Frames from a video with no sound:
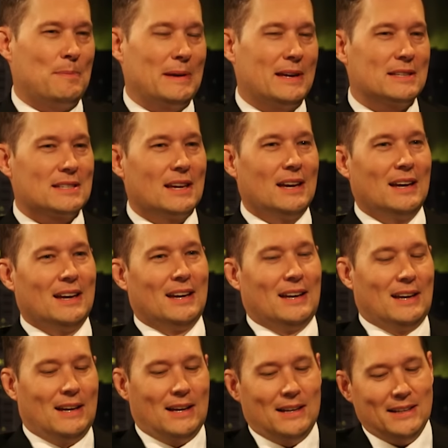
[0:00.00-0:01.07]
because,
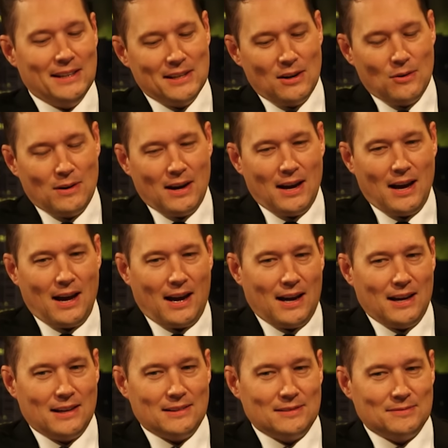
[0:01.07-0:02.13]
you know,
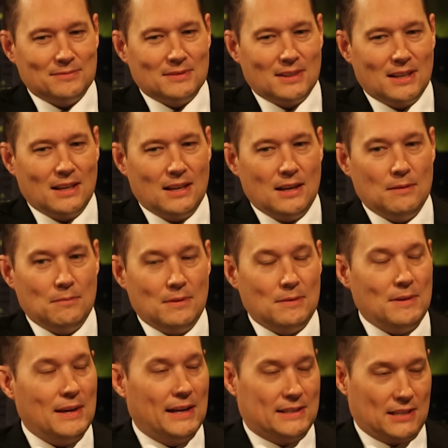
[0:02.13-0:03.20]

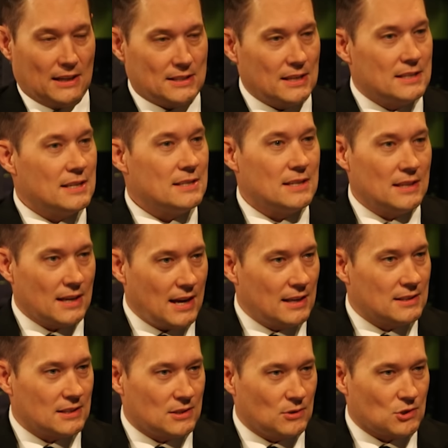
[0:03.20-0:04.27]
it does exist in the
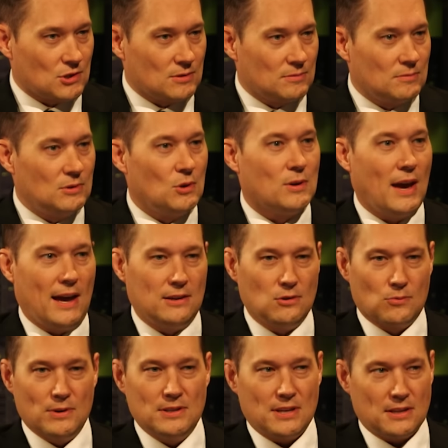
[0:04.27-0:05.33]
Constitution. You can
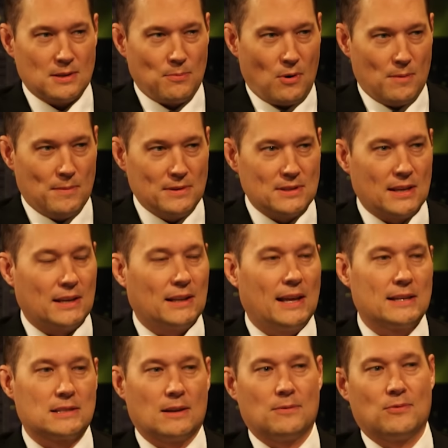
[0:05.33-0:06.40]
do recess appointments. They can
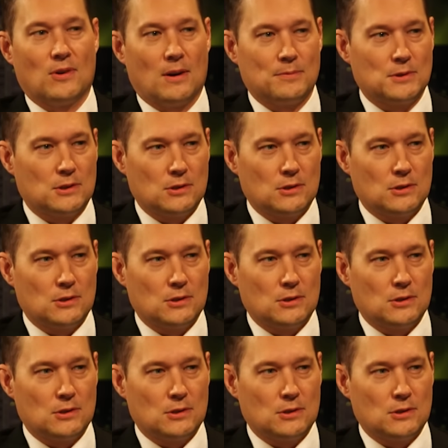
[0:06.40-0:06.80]
last up to